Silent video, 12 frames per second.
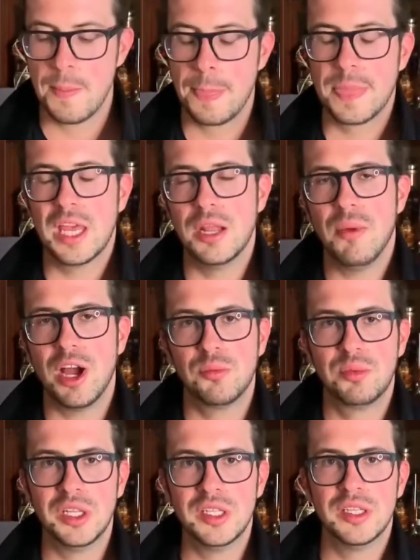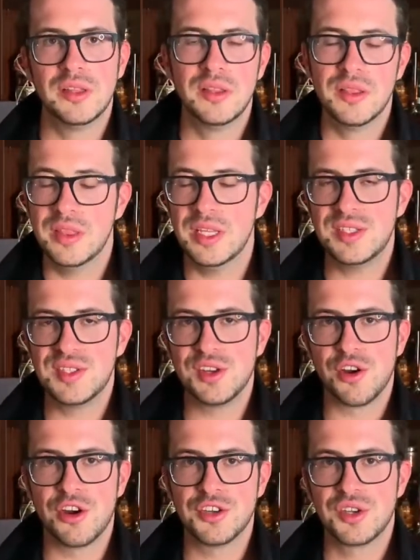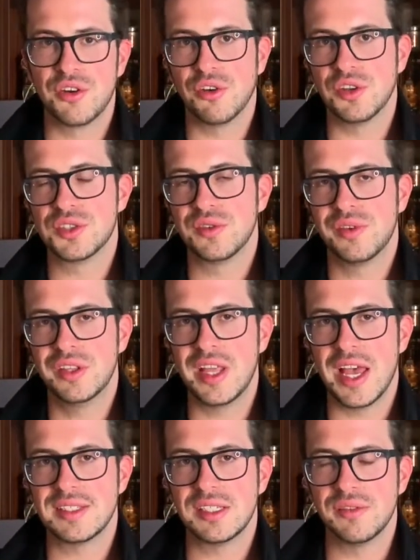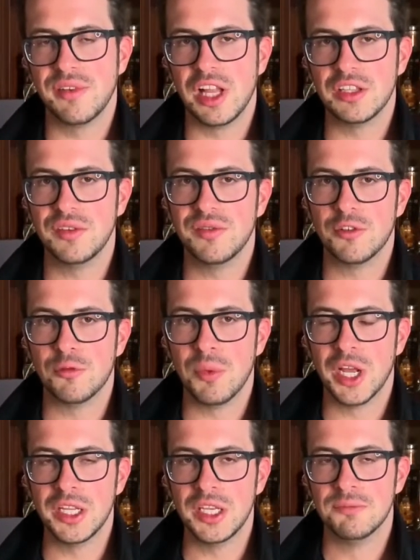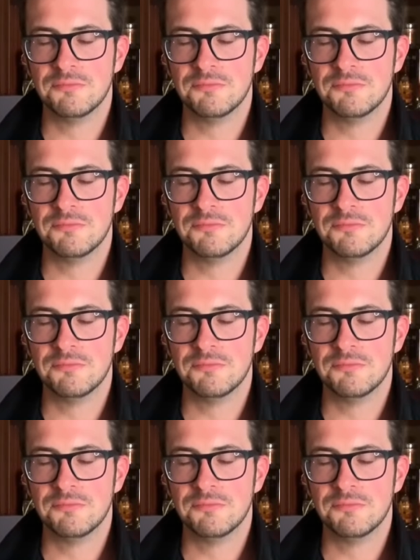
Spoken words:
In my opinion, these cigars are also fantastic value for money.